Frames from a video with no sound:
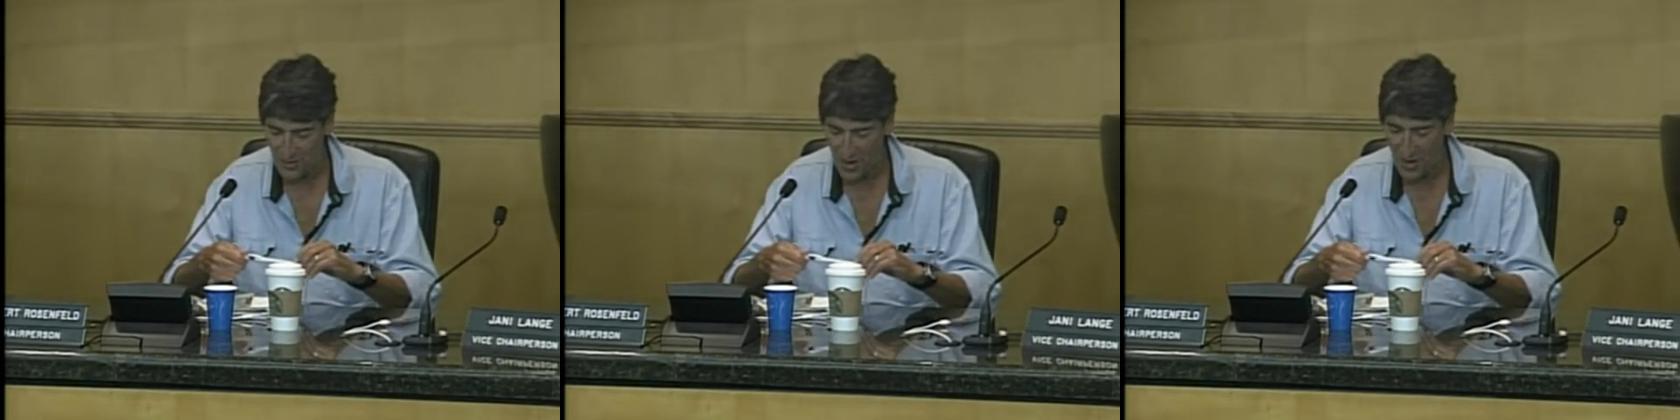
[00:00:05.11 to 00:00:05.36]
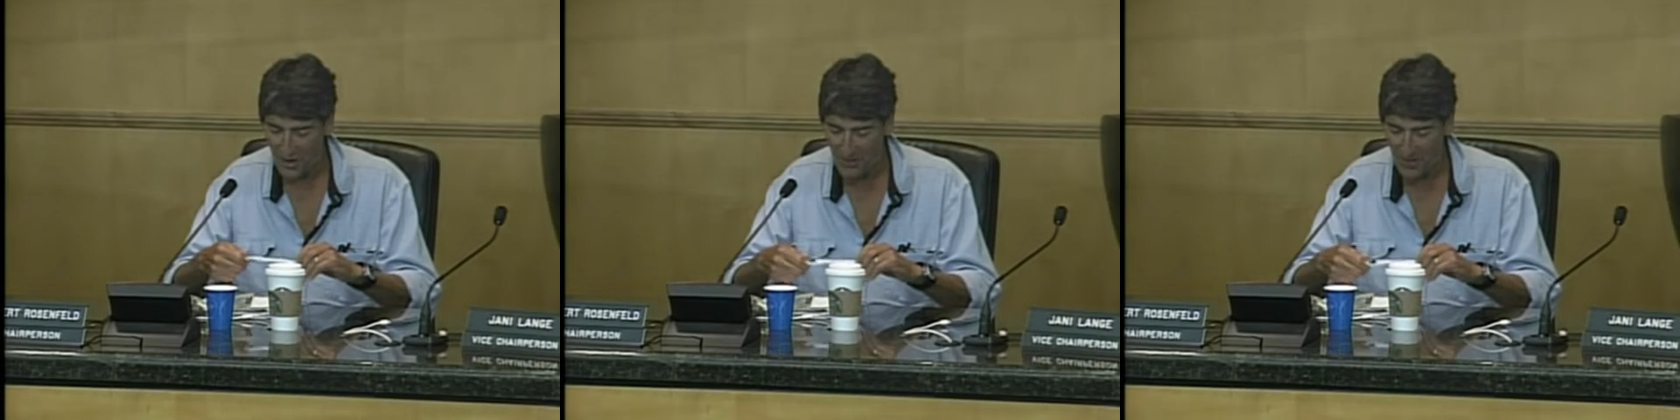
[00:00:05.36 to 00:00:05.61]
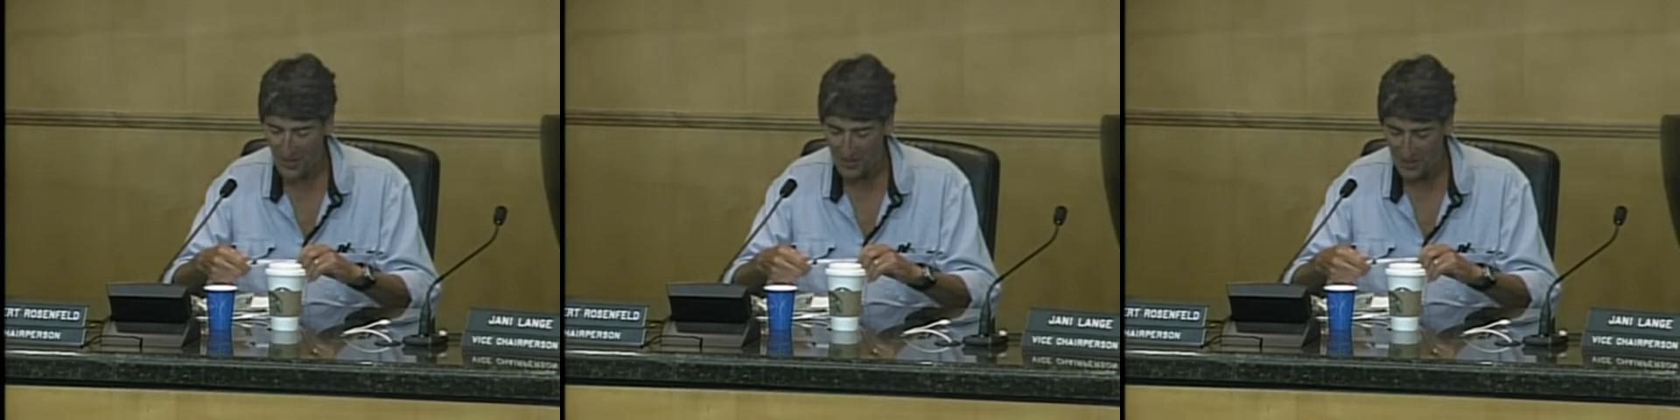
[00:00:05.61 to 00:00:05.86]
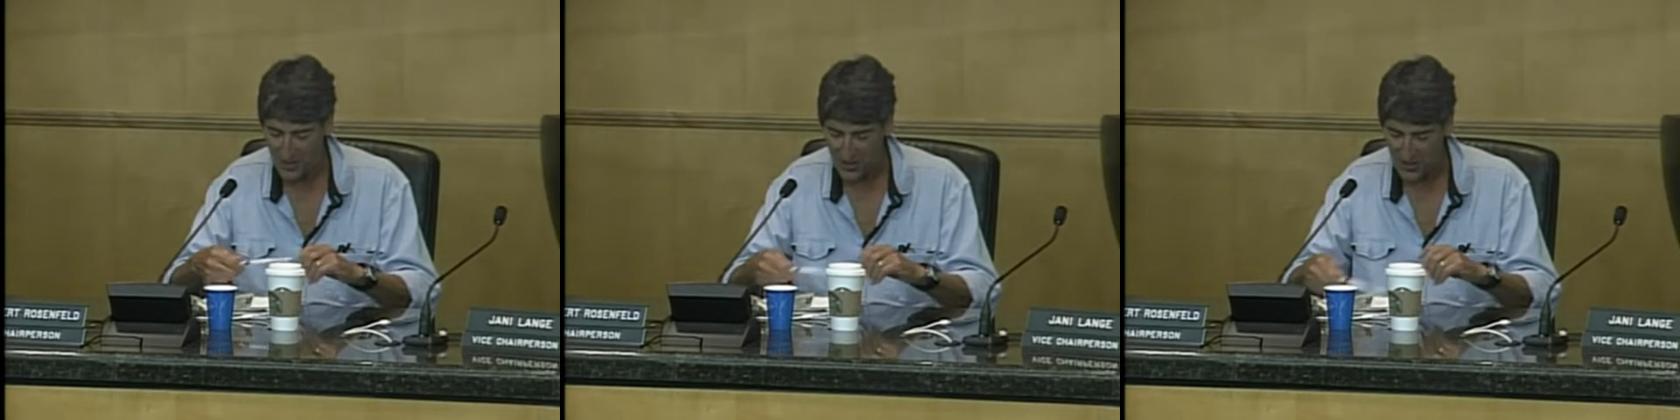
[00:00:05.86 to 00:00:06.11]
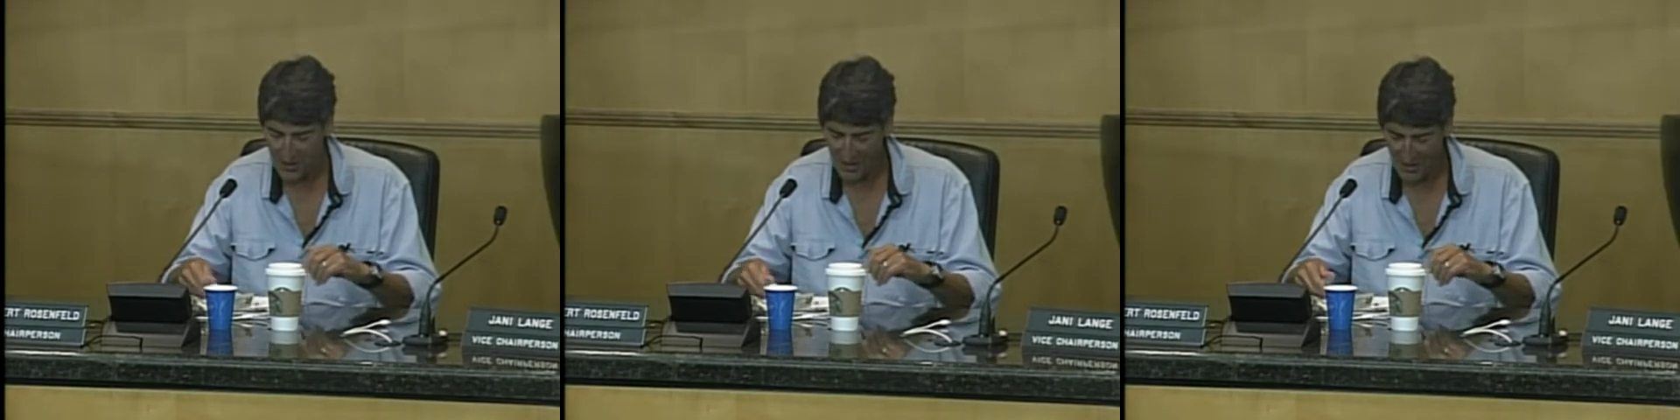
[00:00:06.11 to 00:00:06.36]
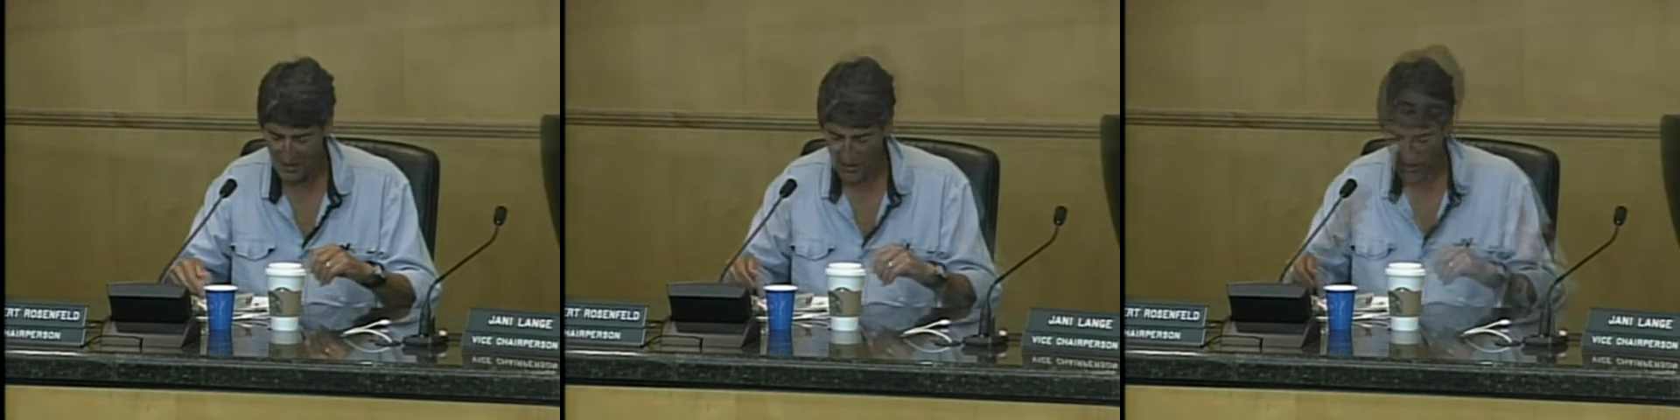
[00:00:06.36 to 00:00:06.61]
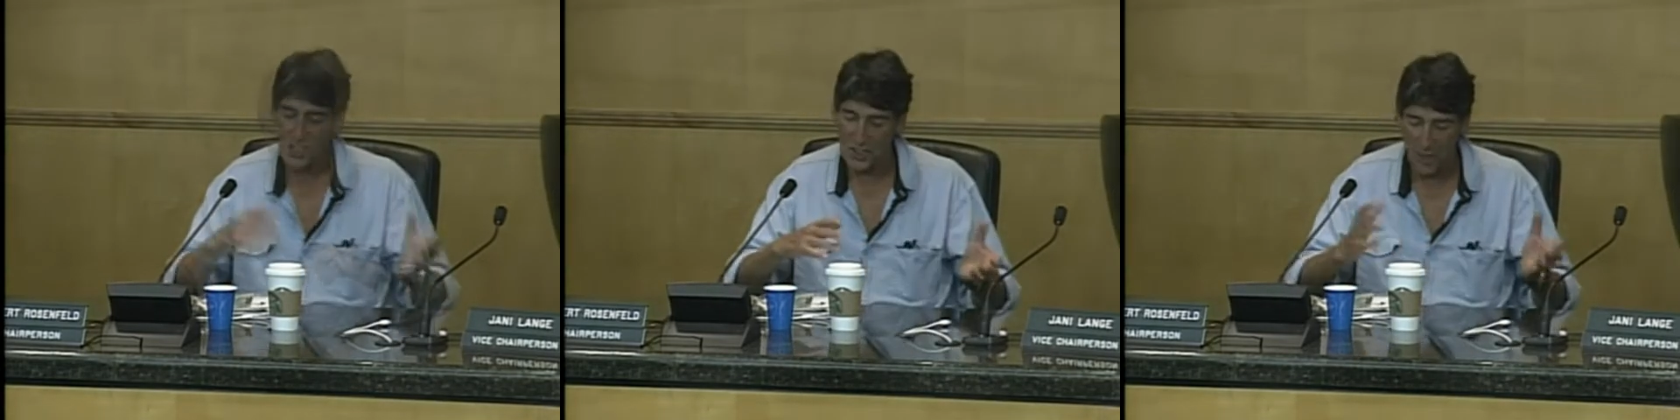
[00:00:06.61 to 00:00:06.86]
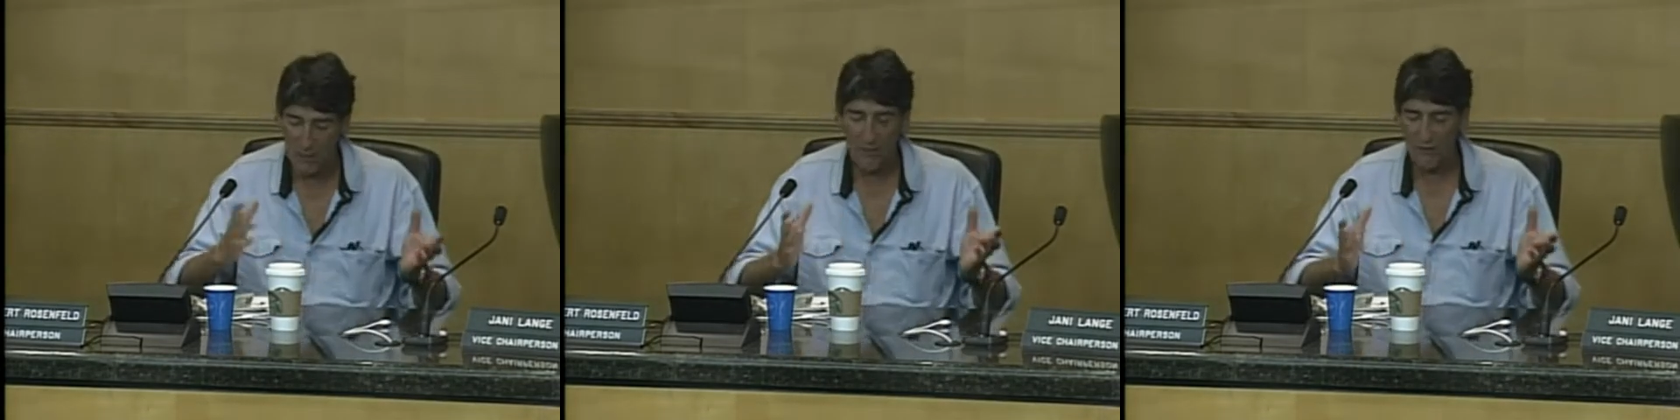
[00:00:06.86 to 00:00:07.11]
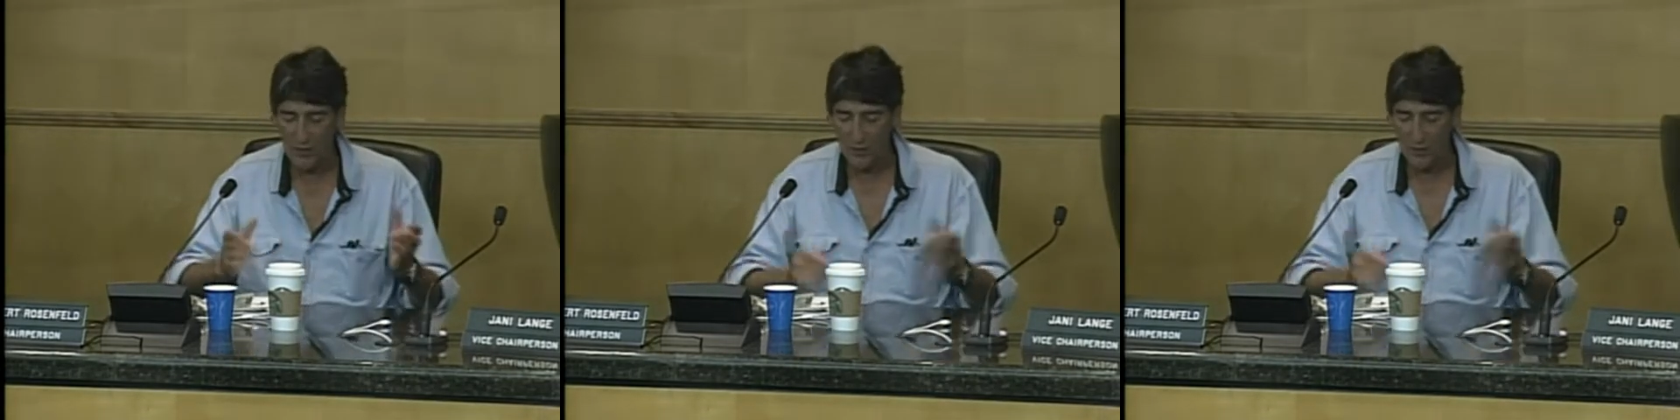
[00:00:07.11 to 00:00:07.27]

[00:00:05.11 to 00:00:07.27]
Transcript: to talk about this, some of